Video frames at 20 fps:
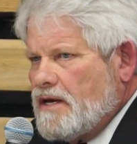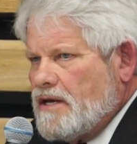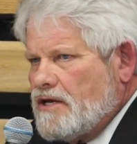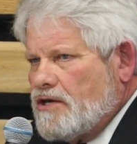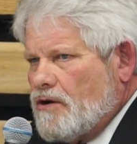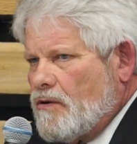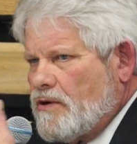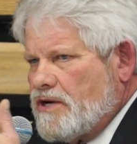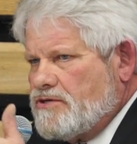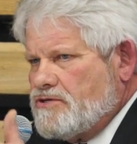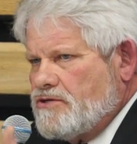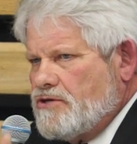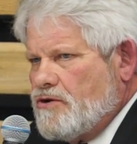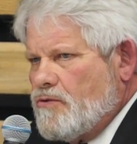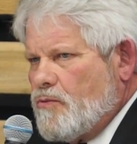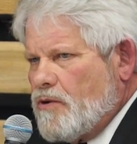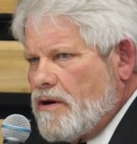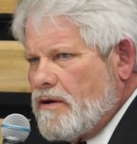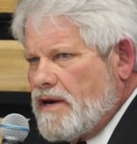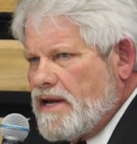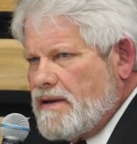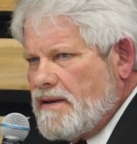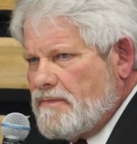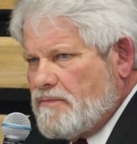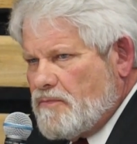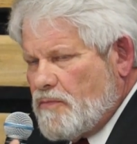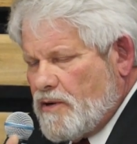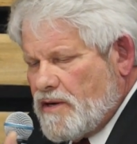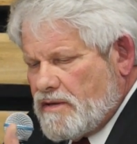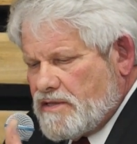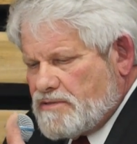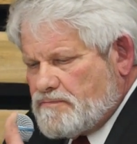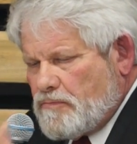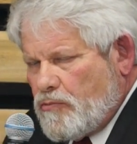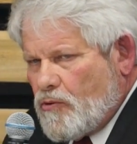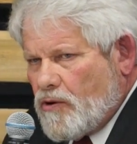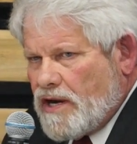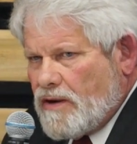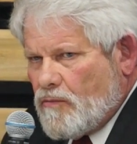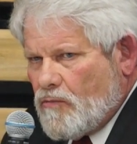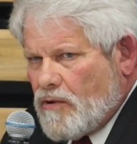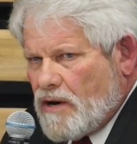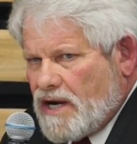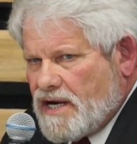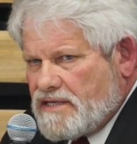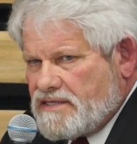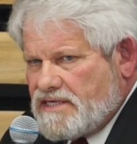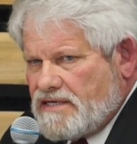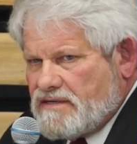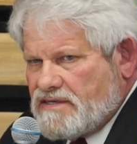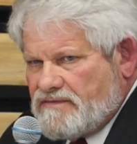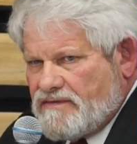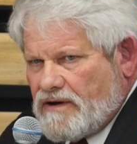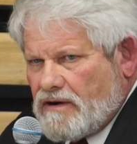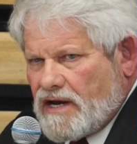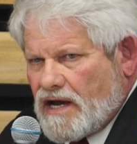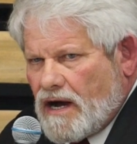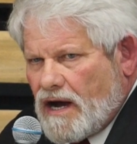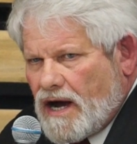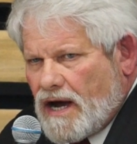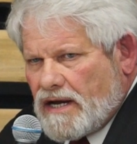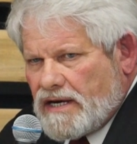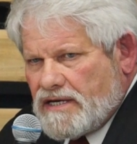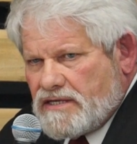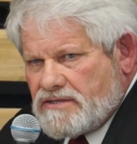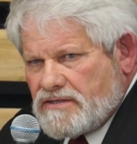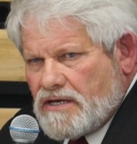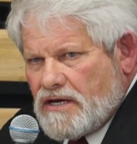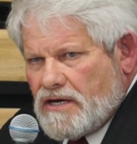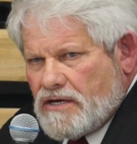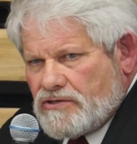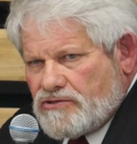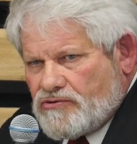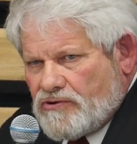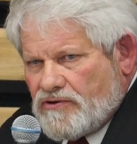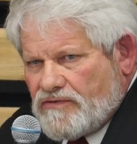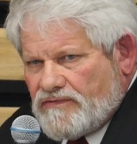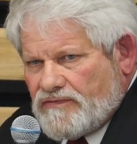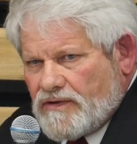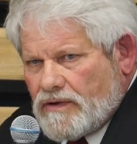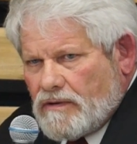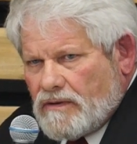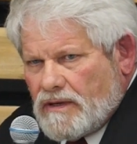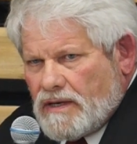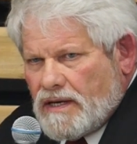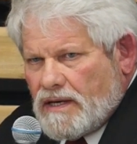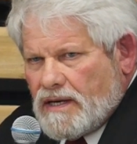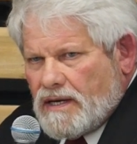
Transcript: He always knew where his point was. He was very honest, truthful.